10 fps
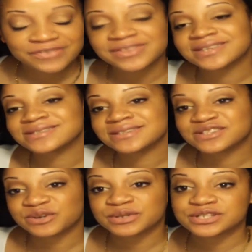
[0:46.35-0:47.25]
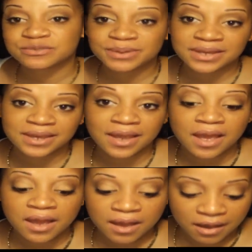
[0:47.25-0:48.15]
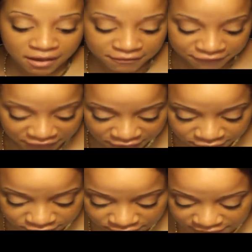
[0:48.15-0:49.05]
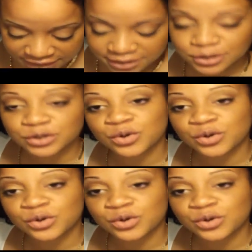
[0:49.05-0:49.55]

This is going to be a fairly